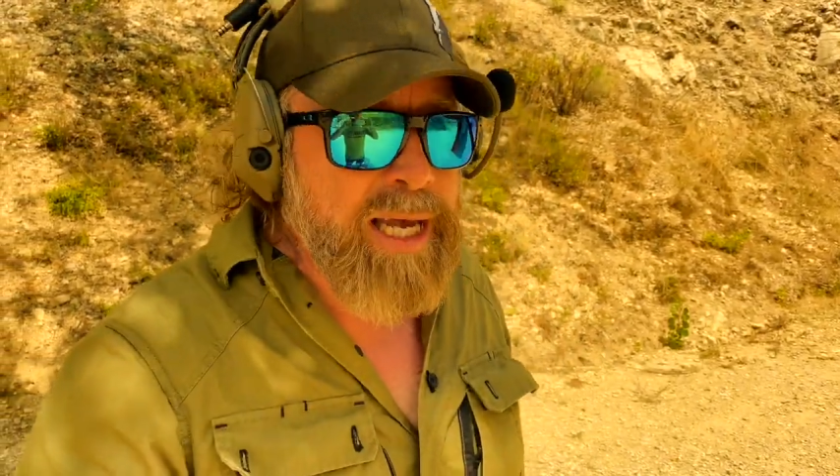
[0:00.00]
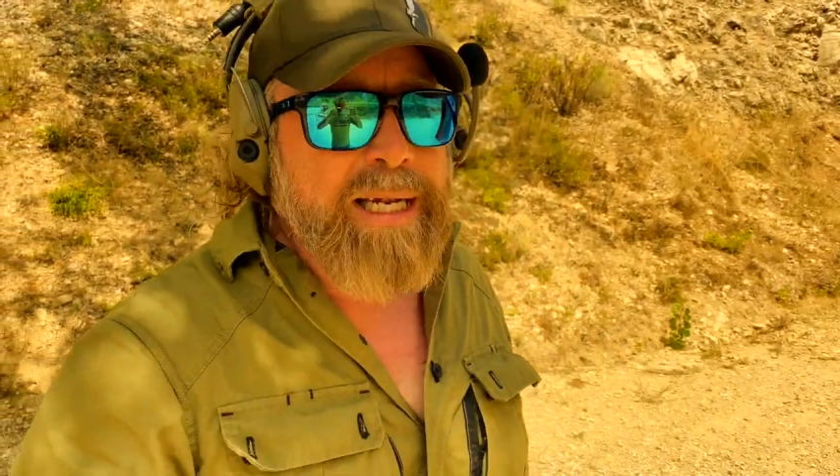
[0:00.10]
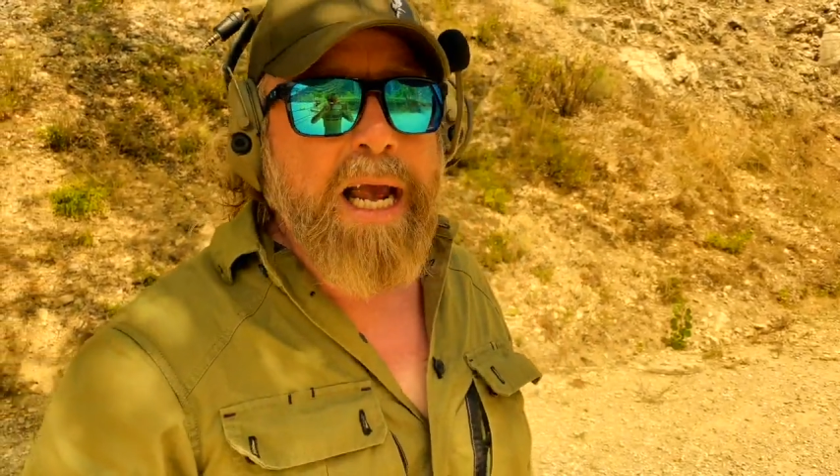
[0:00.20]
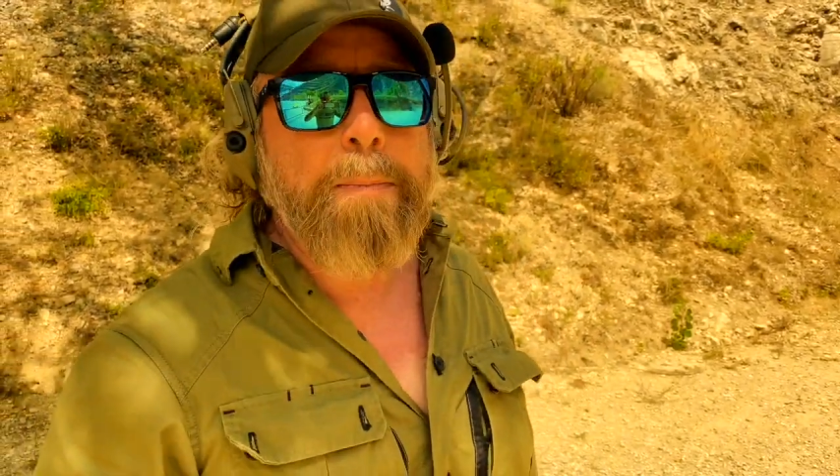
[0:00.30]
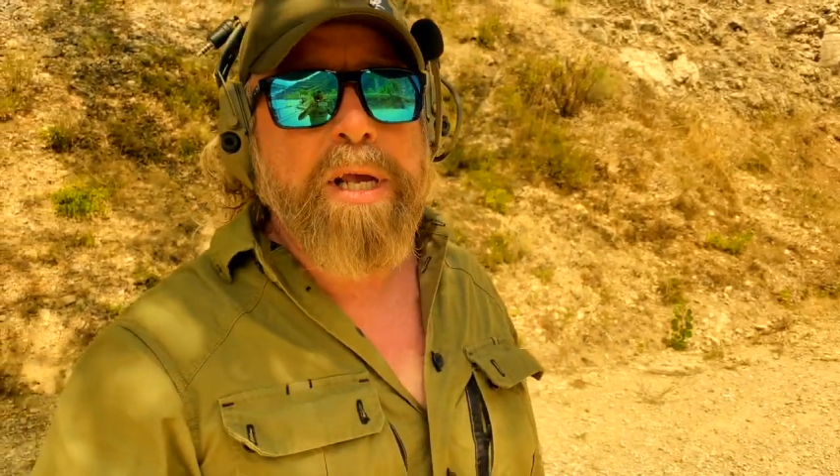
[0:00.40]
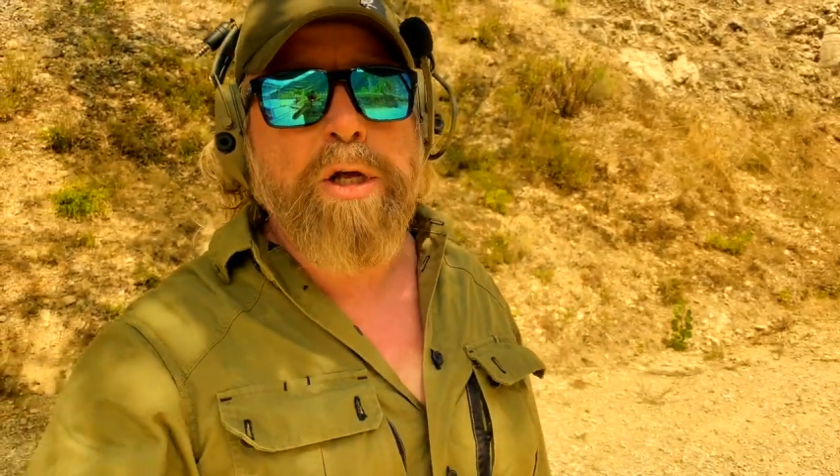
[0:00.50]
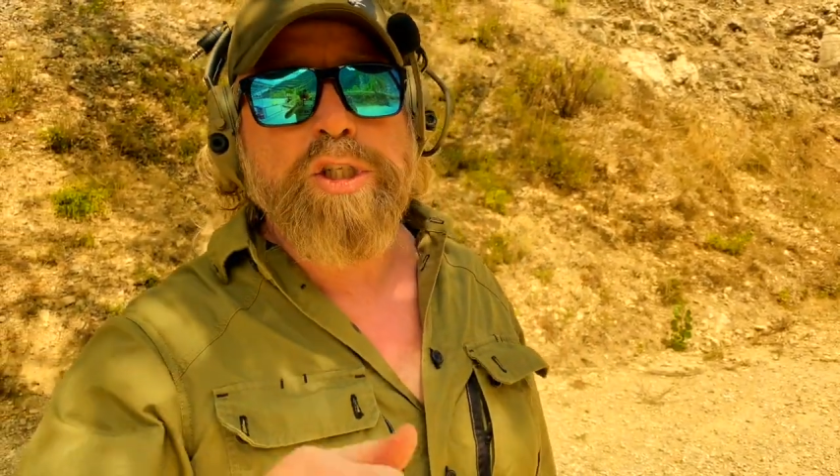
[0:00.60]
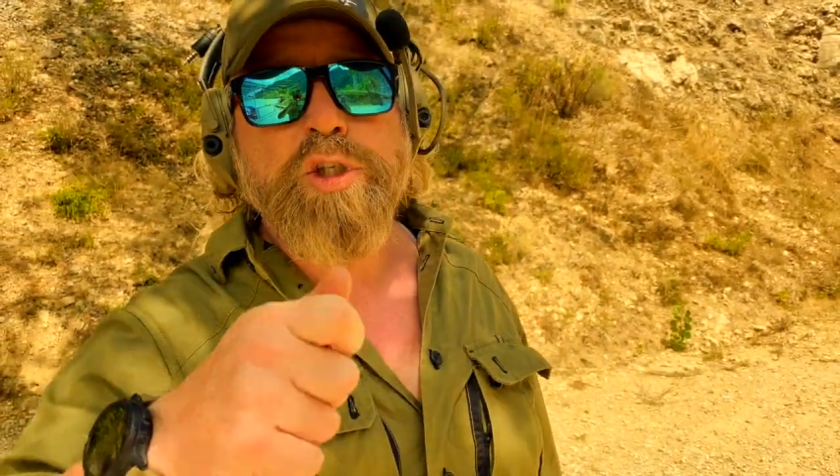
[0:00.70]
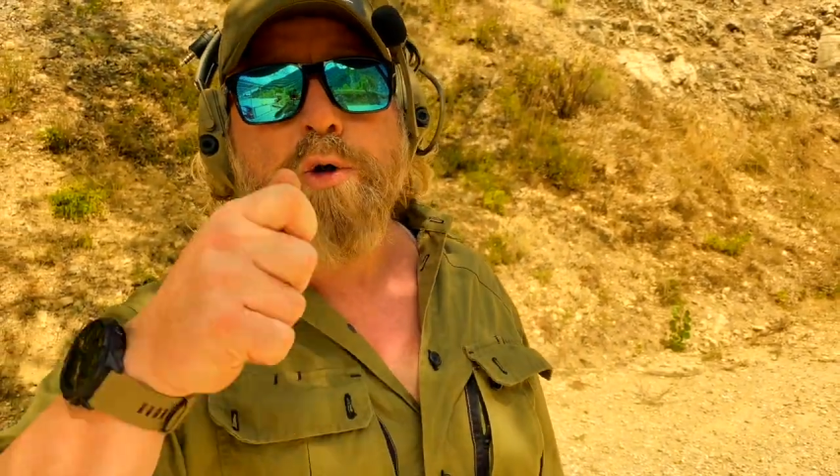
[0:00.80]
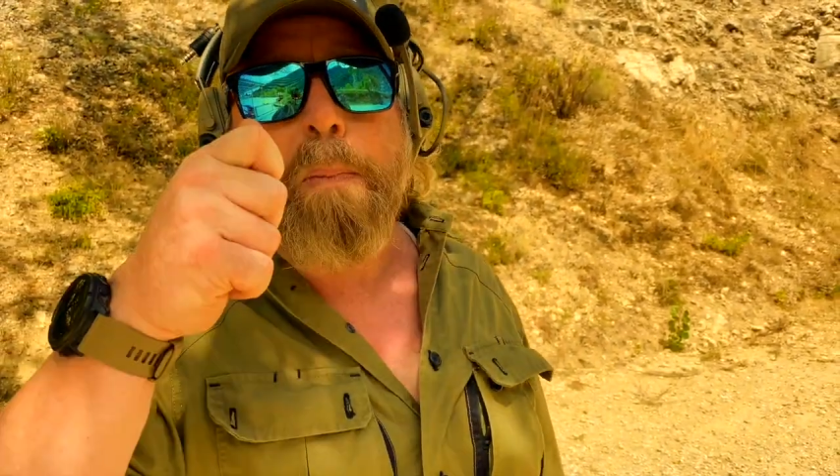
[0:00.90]
that
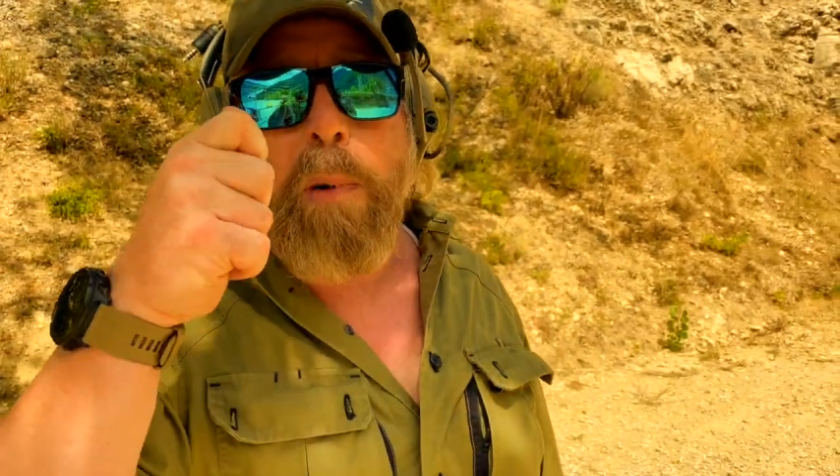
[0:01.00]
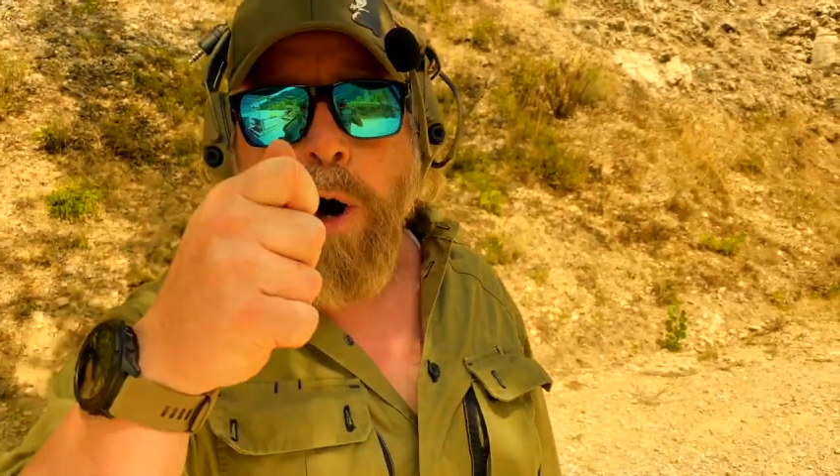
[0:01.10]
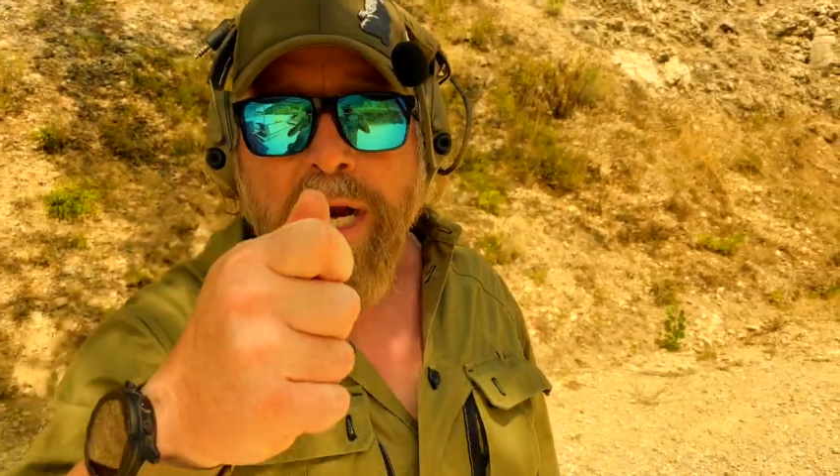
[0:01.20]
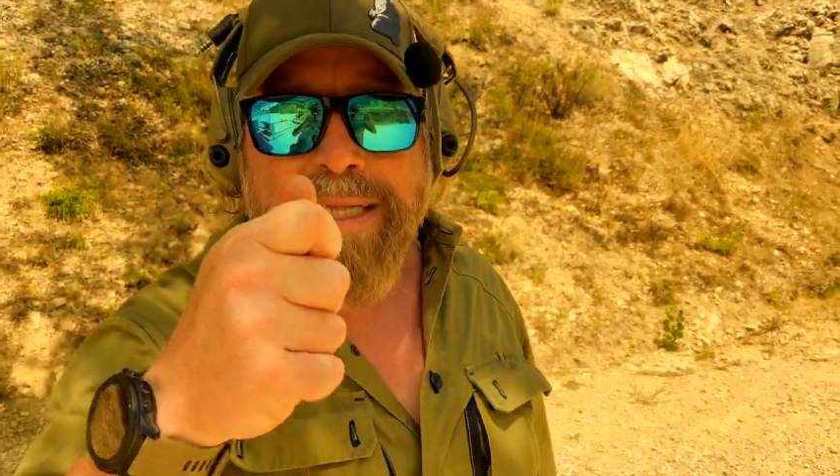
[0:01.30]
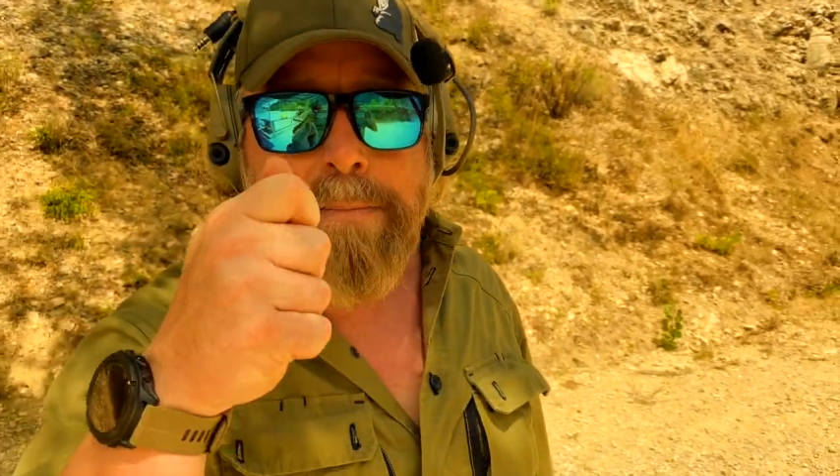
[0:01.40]
because you point the